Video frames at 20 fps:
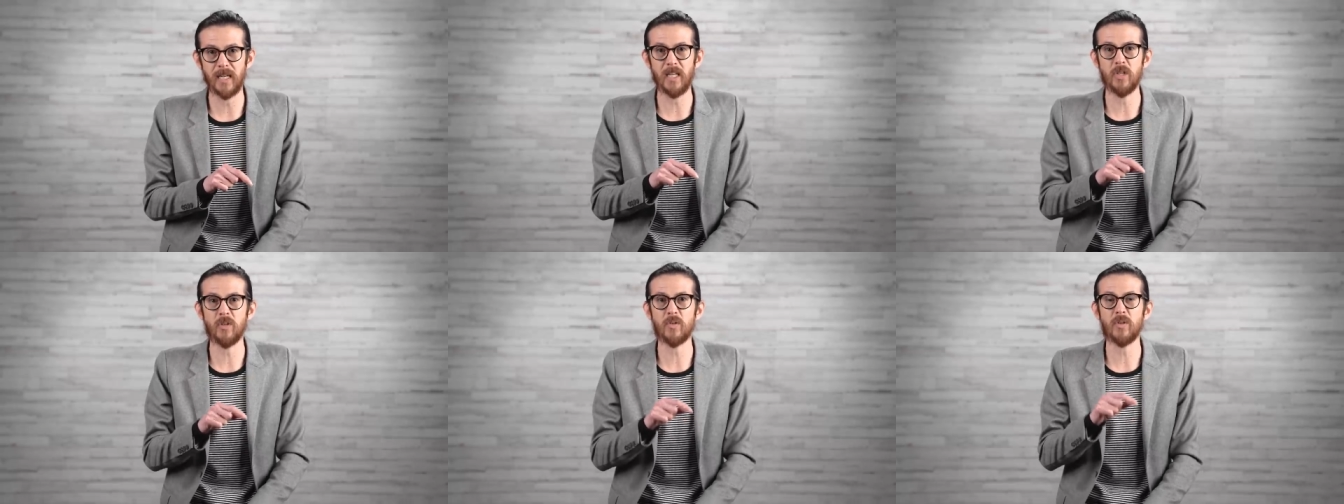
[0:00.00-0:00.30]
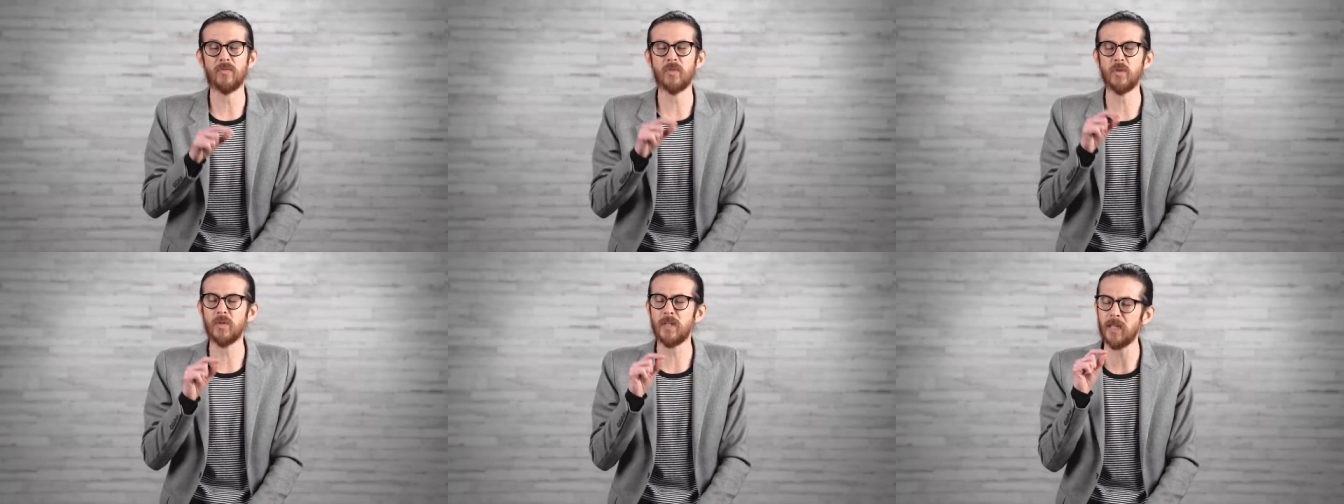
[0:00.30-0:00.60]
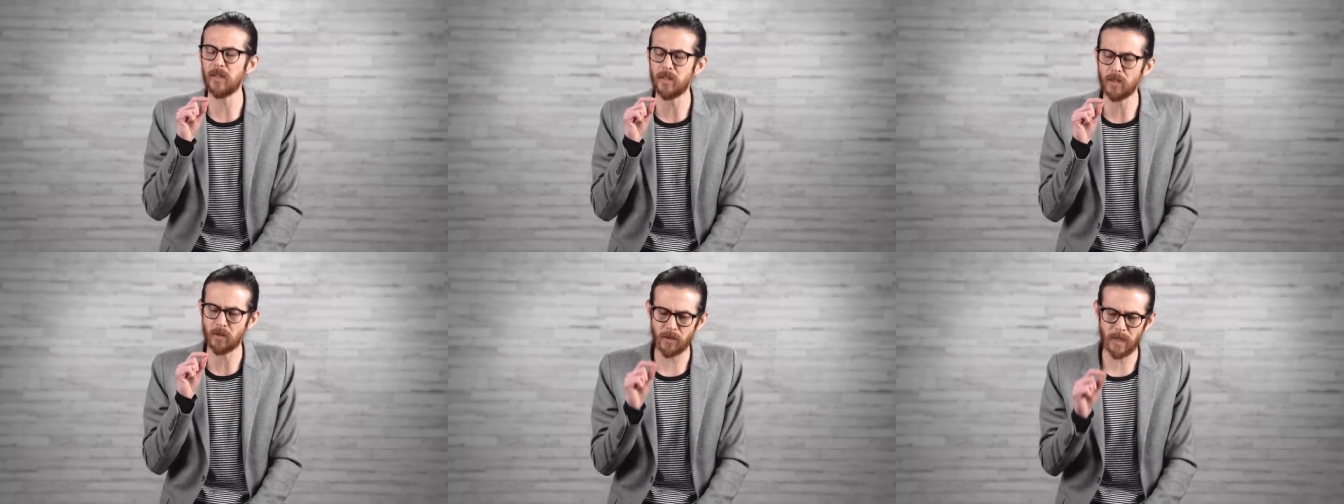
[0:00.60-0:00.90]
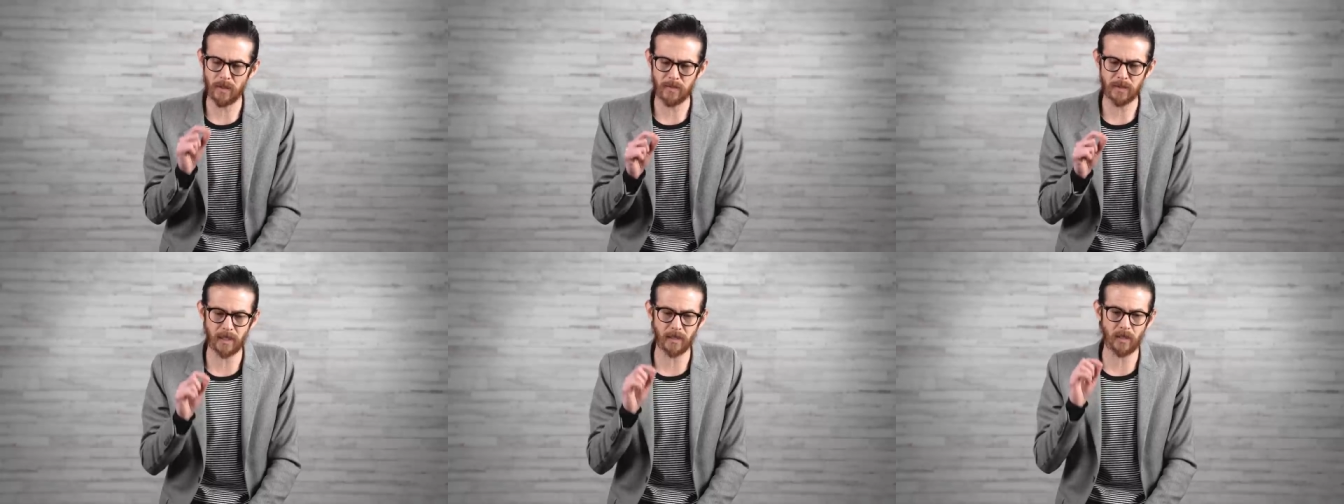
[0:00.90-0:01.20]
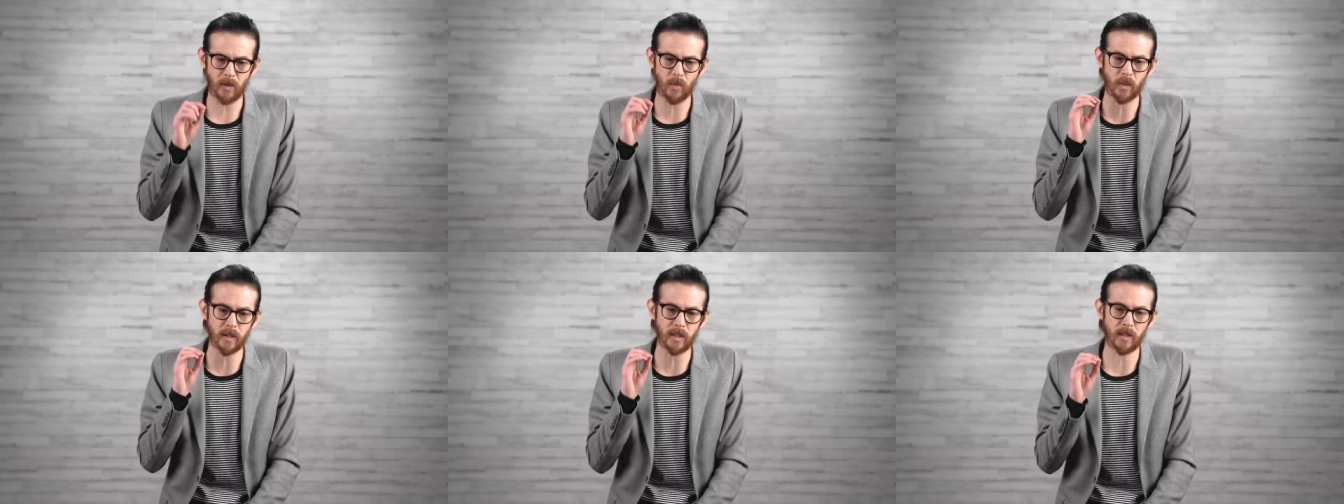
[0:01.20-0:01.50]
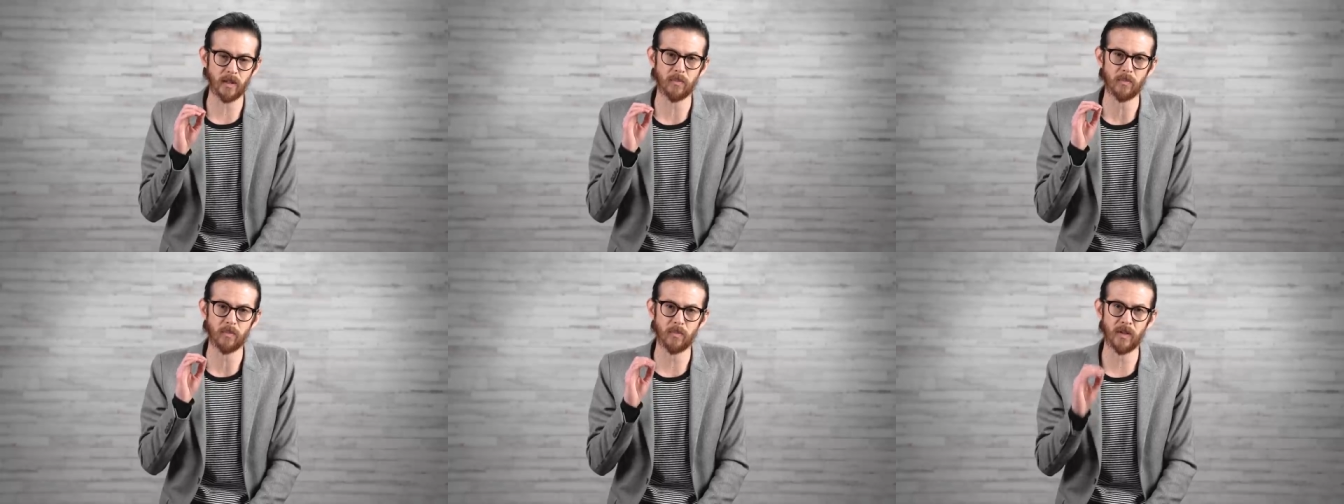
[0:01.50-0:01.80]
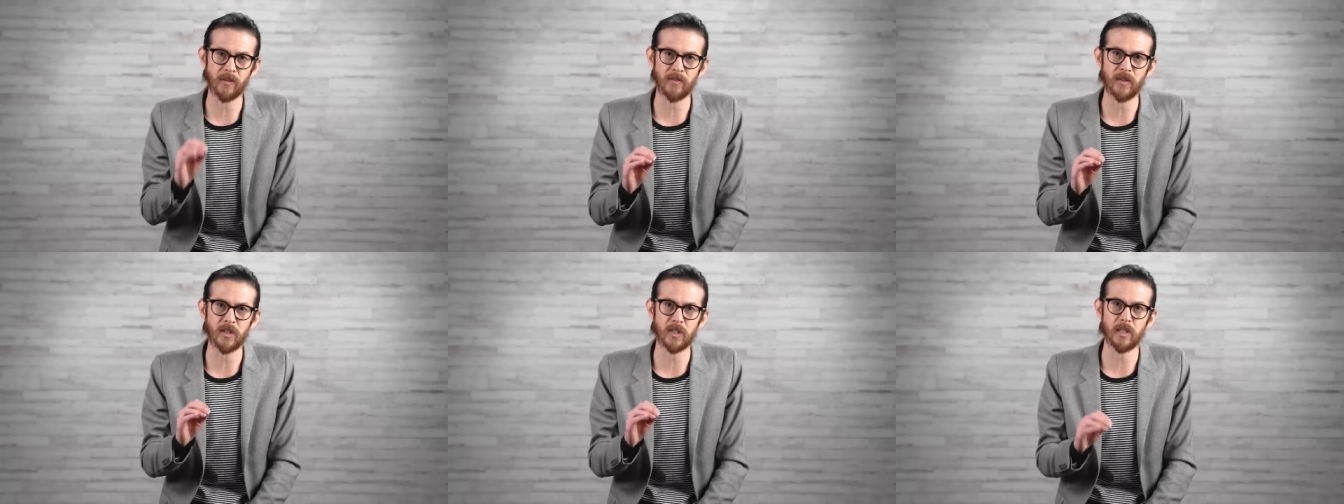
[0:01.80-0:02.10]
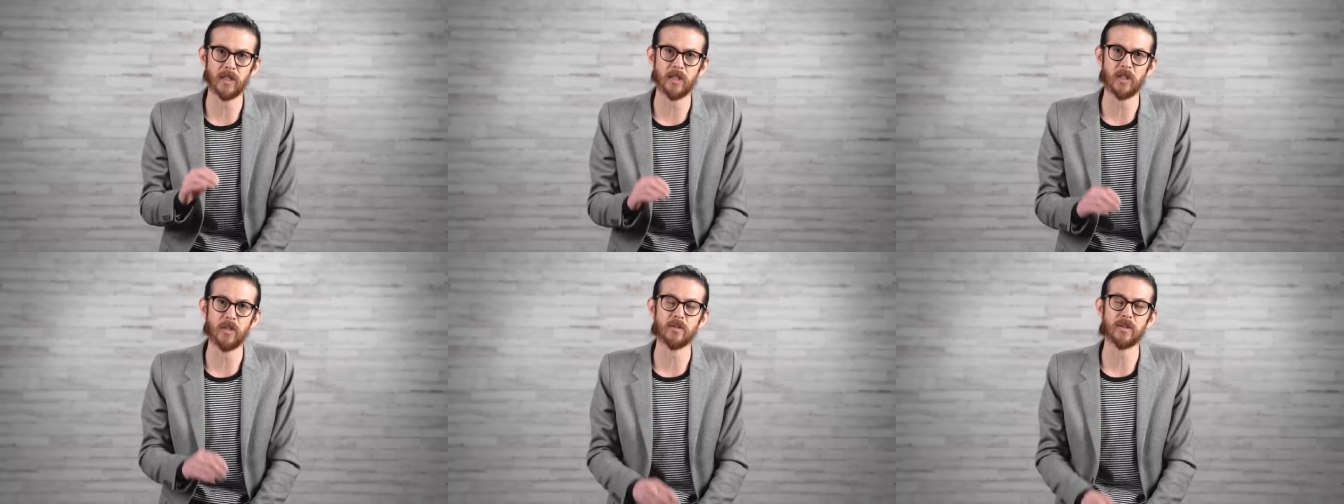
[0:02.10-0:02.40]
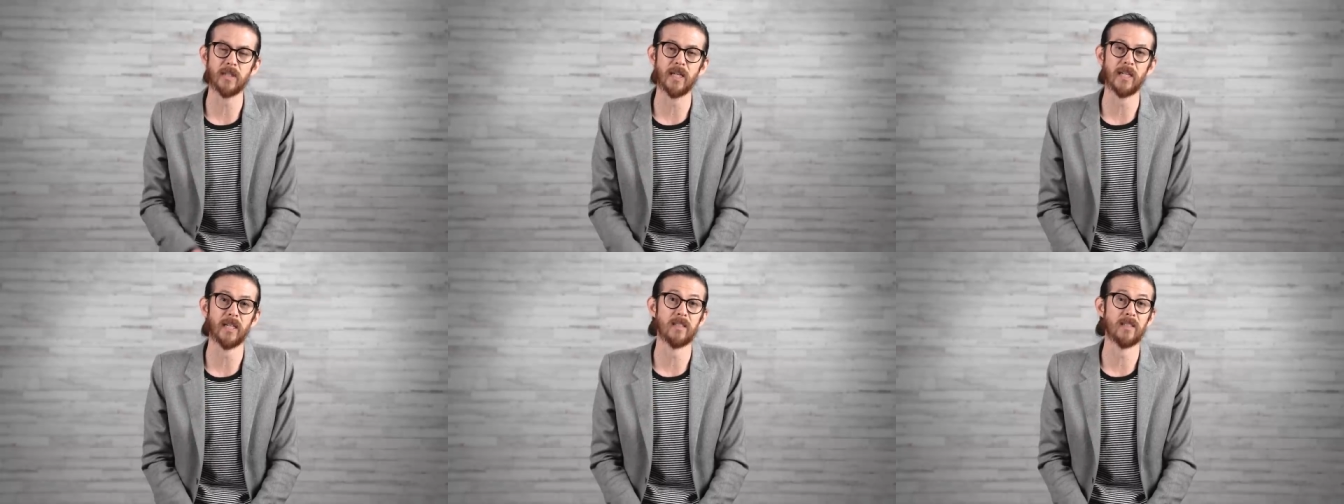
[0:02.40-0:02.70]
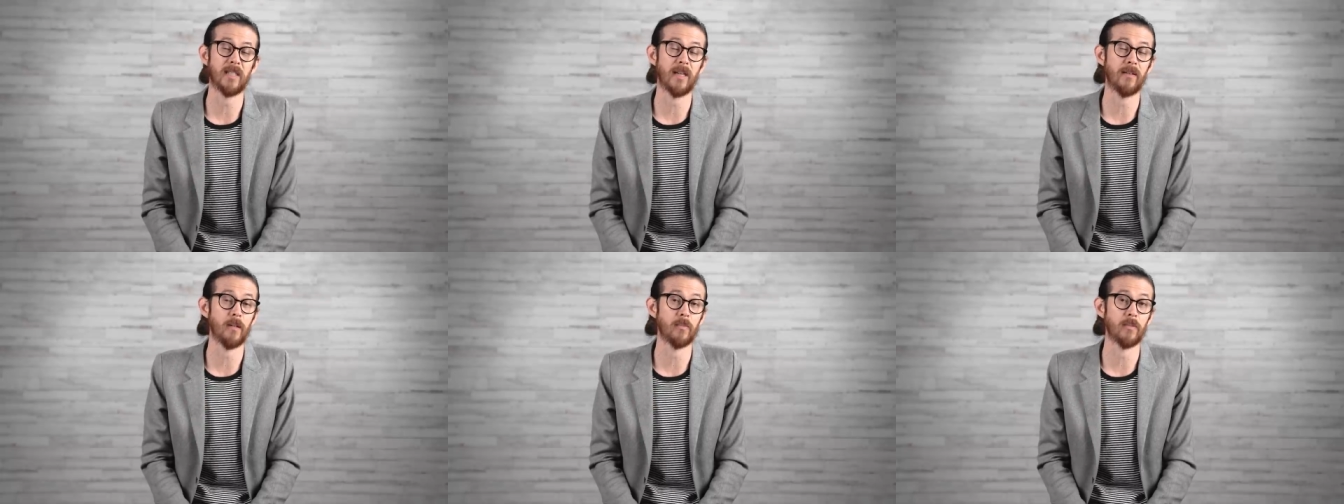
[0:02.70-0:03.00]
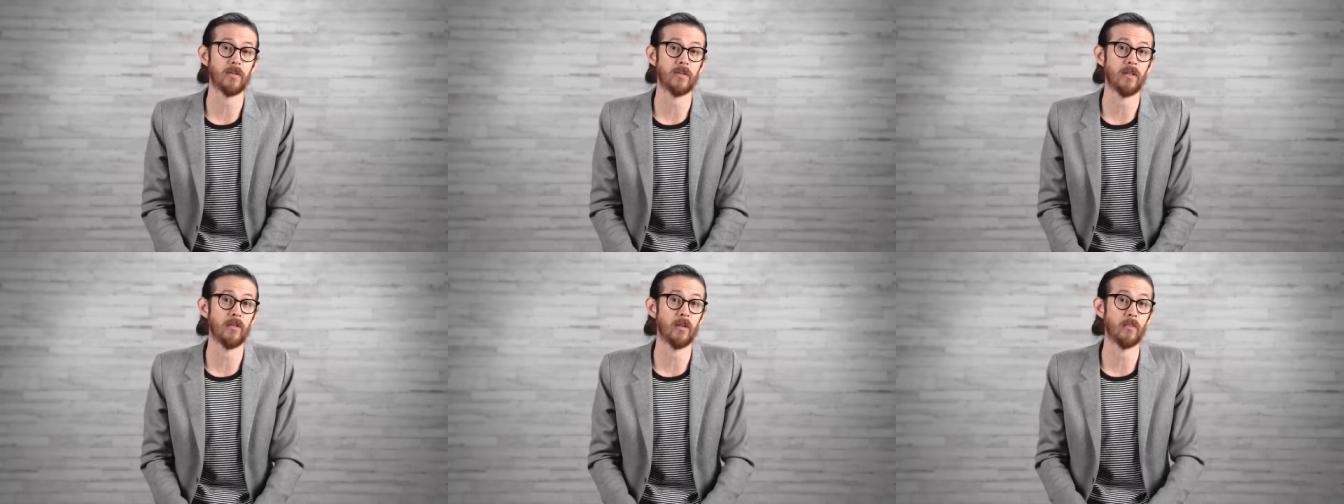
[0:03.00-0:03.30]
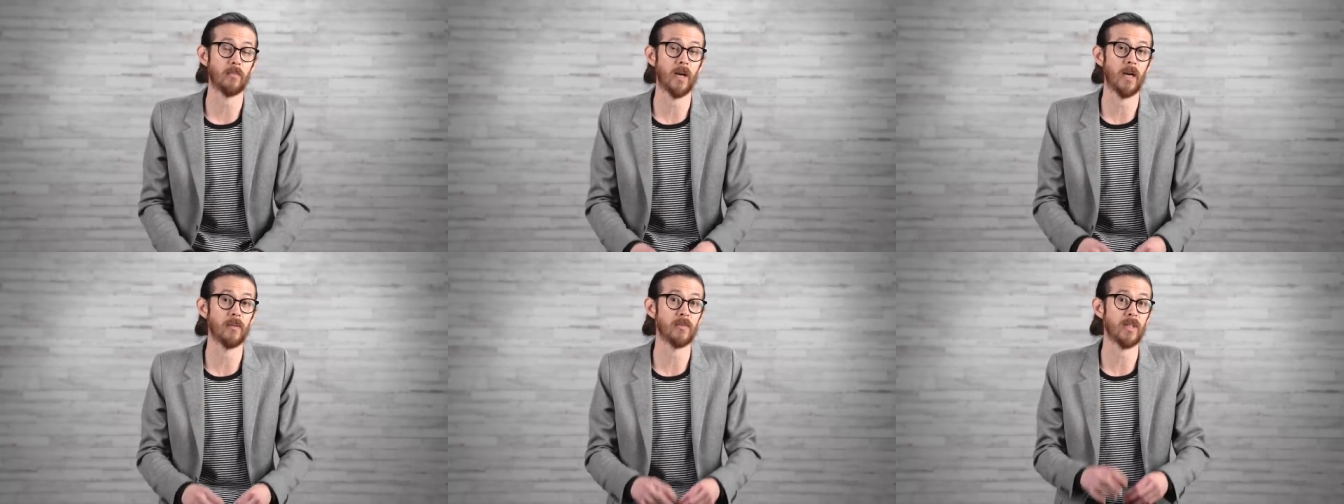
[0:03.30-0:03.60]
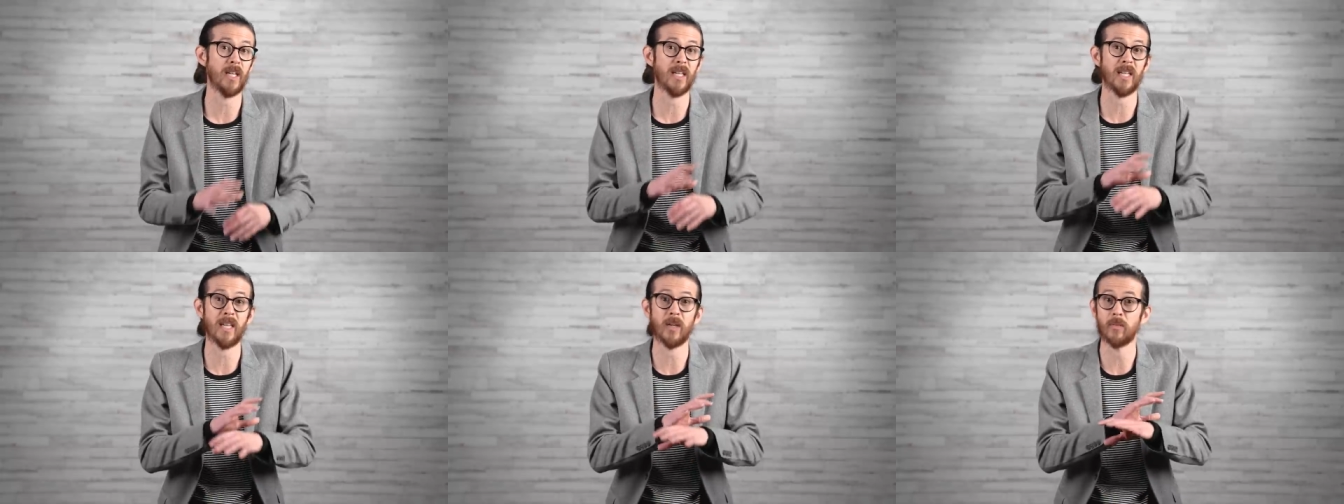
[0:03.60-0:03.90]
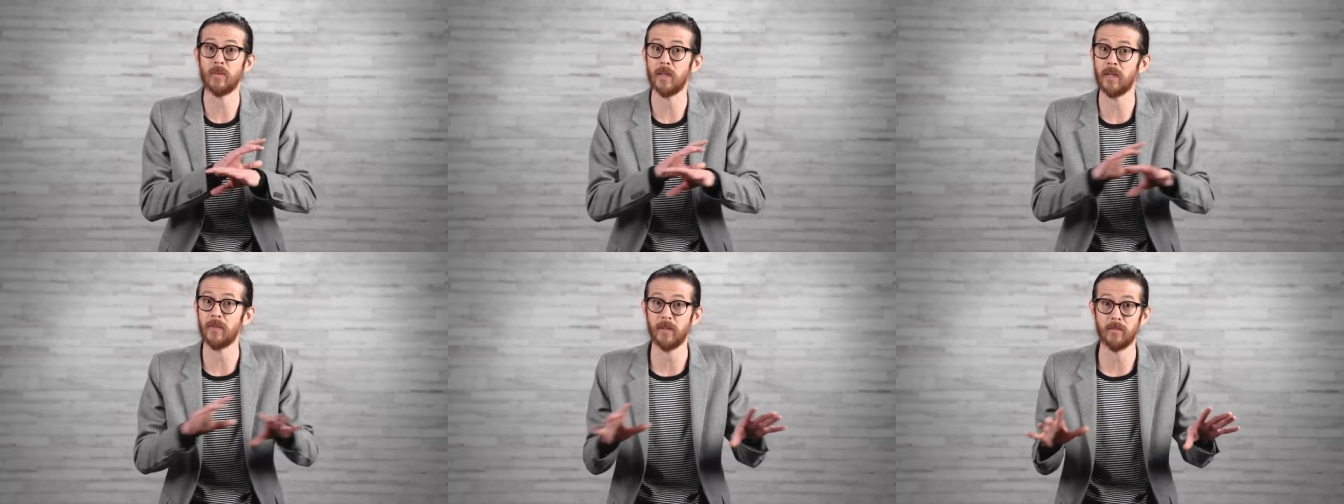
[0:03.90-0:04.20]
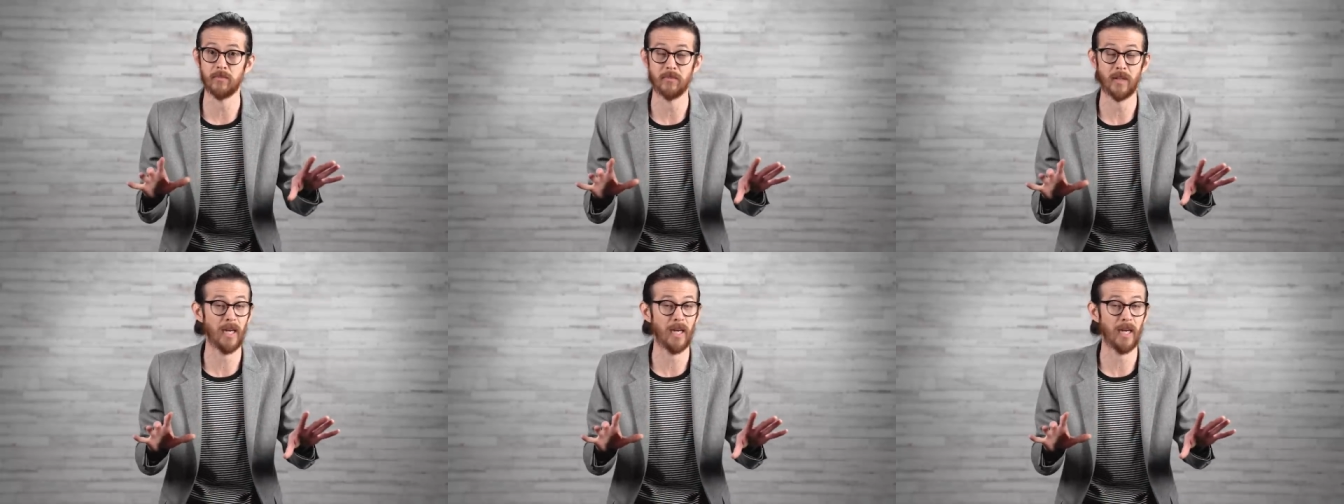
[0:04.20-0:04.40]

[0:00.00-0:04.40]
If you get the Krebs cycle working efficiently, you'll take 70% of your problems and get rid of them.